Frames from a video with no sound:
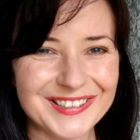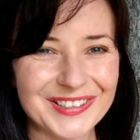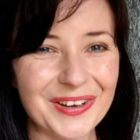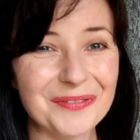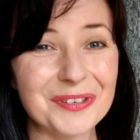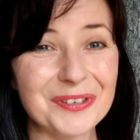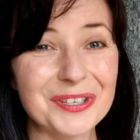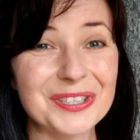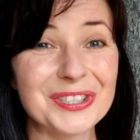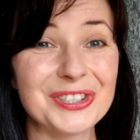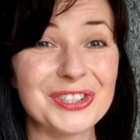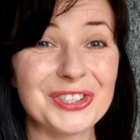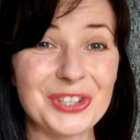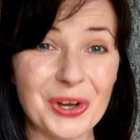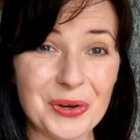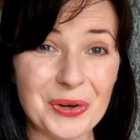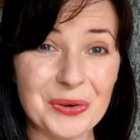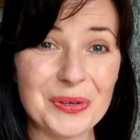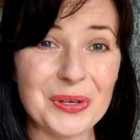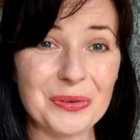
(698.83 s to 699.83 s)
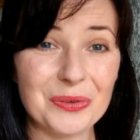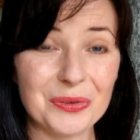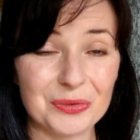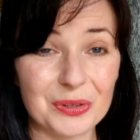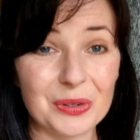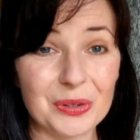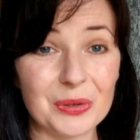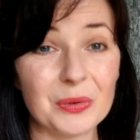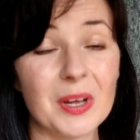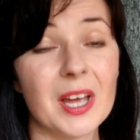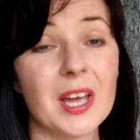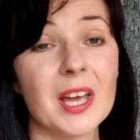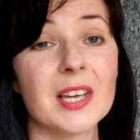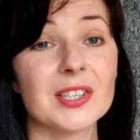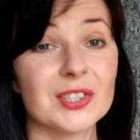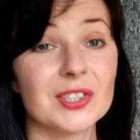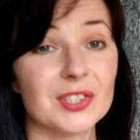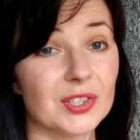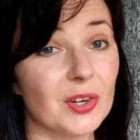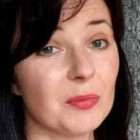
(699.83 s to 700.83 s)
So I'm going to show you through
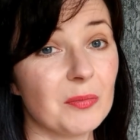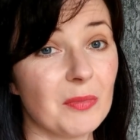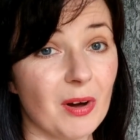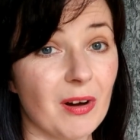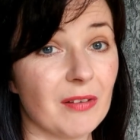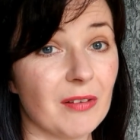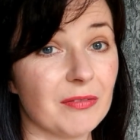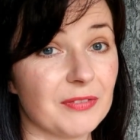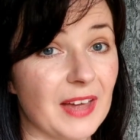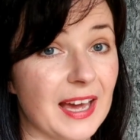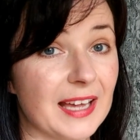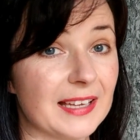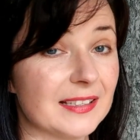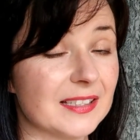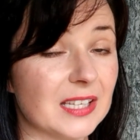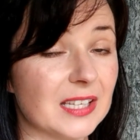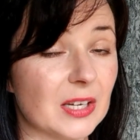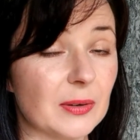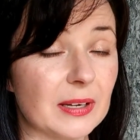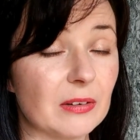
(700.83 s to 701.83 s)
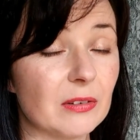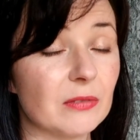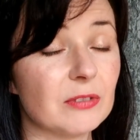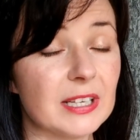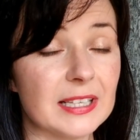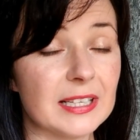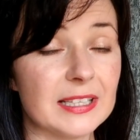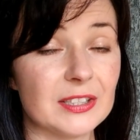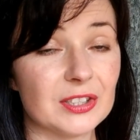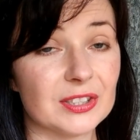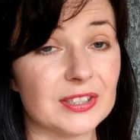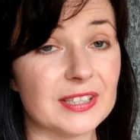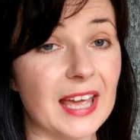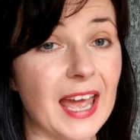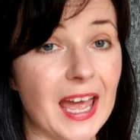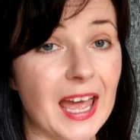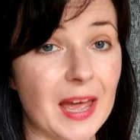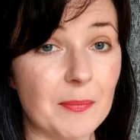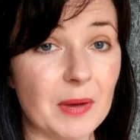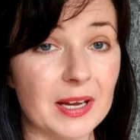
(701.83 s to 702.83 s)
some of the hand sewing, really just the
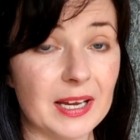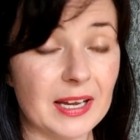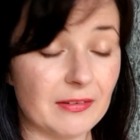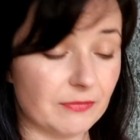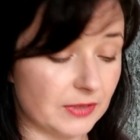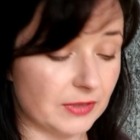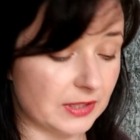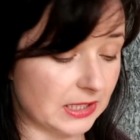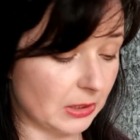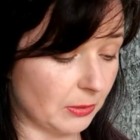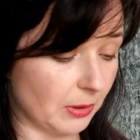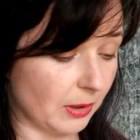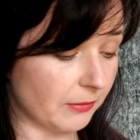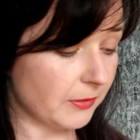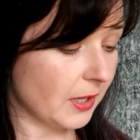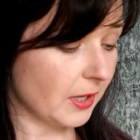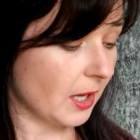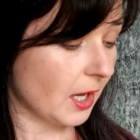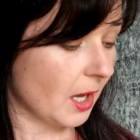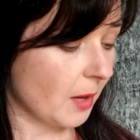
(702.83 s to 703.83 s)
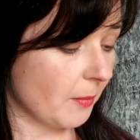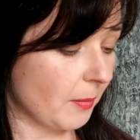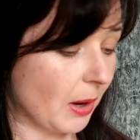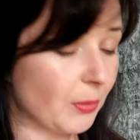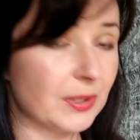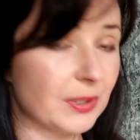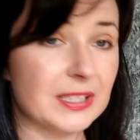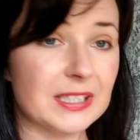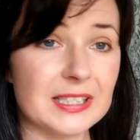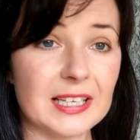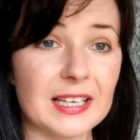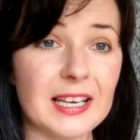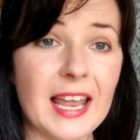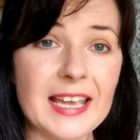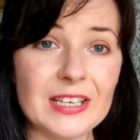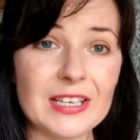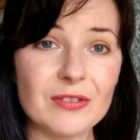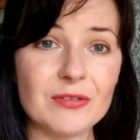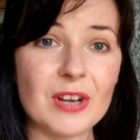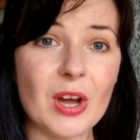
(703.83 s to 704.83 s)
hem I have video of, but I wanted to
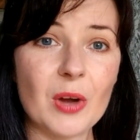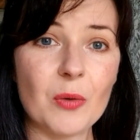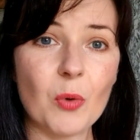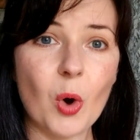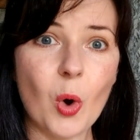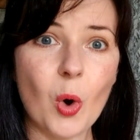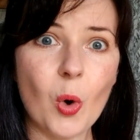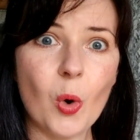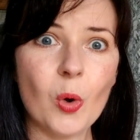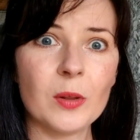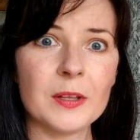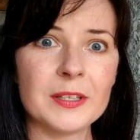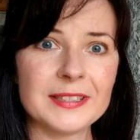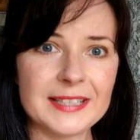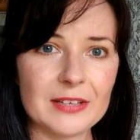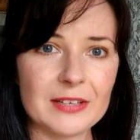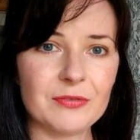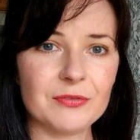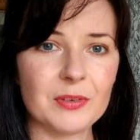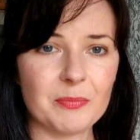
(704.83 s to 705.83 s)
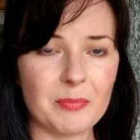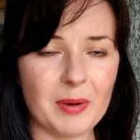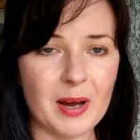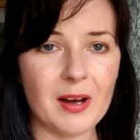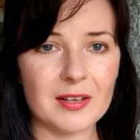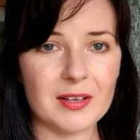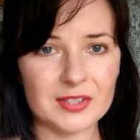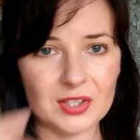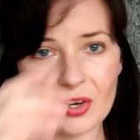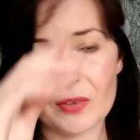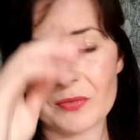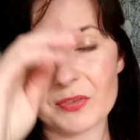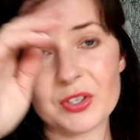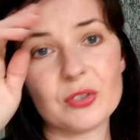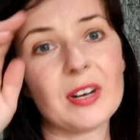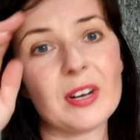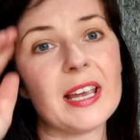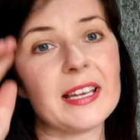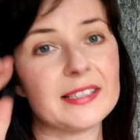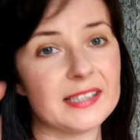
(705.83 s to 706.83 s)
let you know all the different parts of
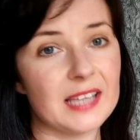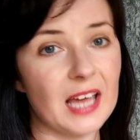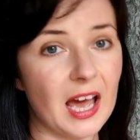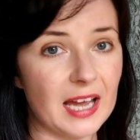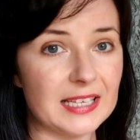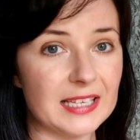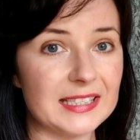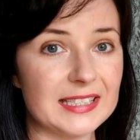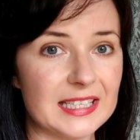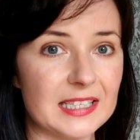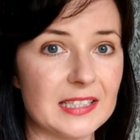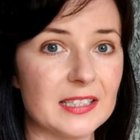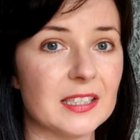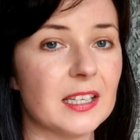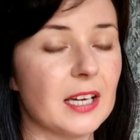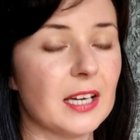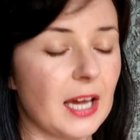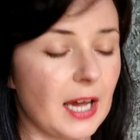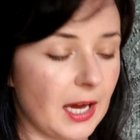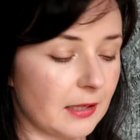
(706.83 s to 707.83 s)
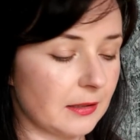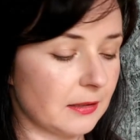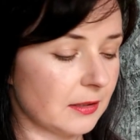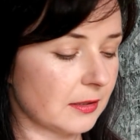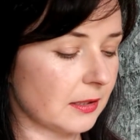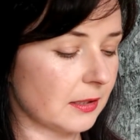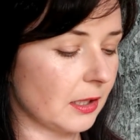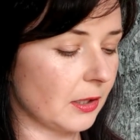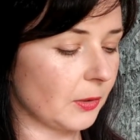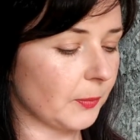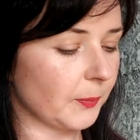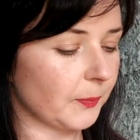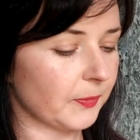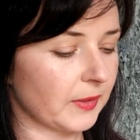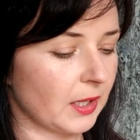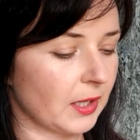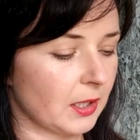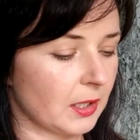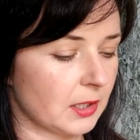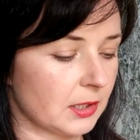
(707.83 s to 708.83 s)
the dress that I did hand sew.
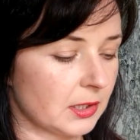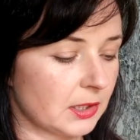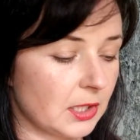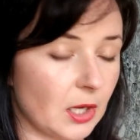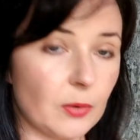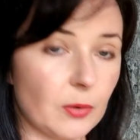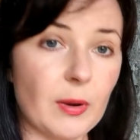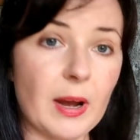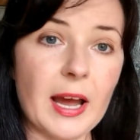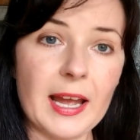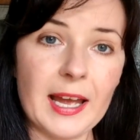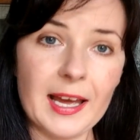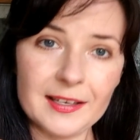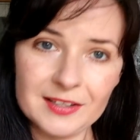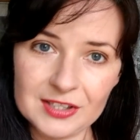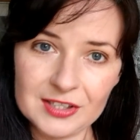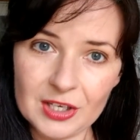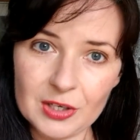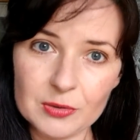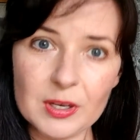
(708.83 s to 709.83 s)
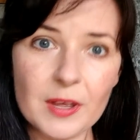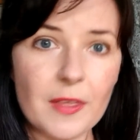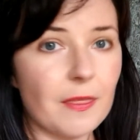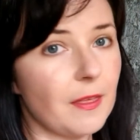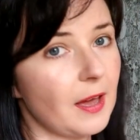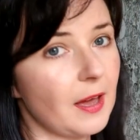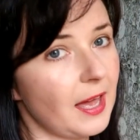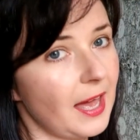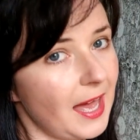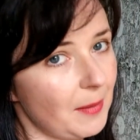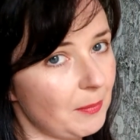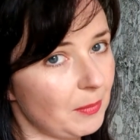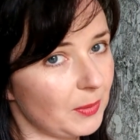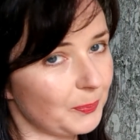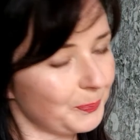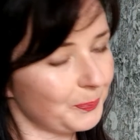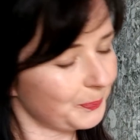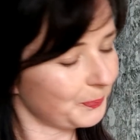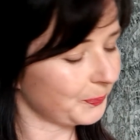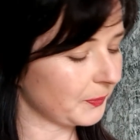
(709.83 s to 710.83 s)
So I hand sewed the hem,
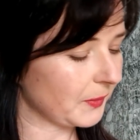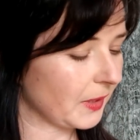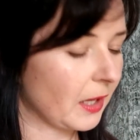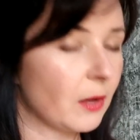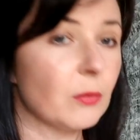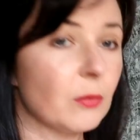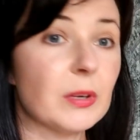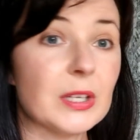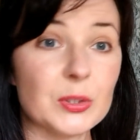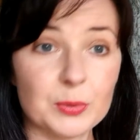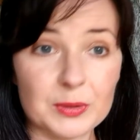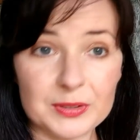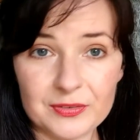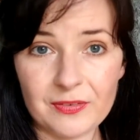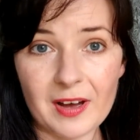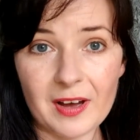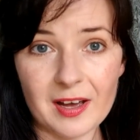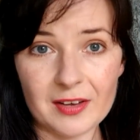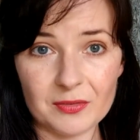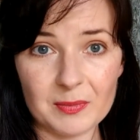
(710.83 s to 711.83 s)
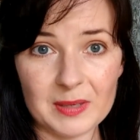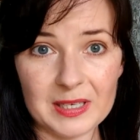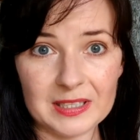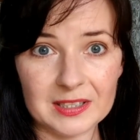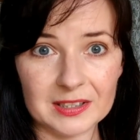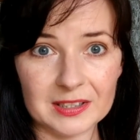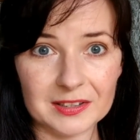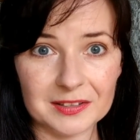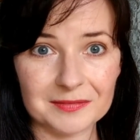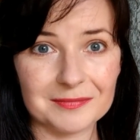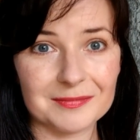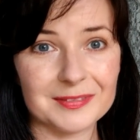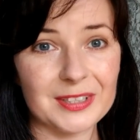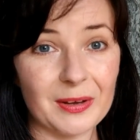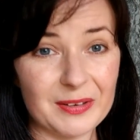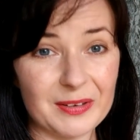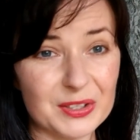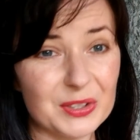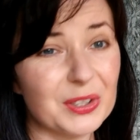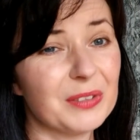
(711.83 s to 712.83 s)
which was 5 meters,
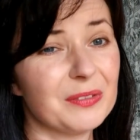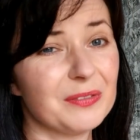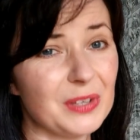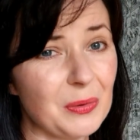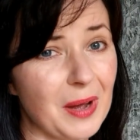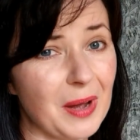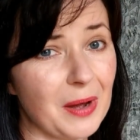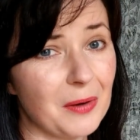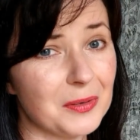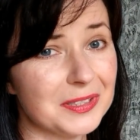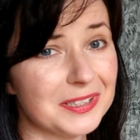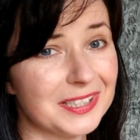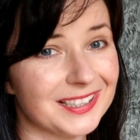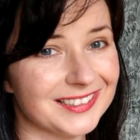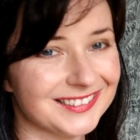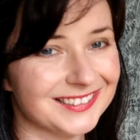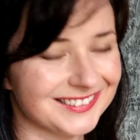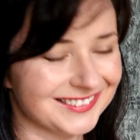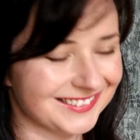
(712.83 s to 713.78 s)
so it took a few hours.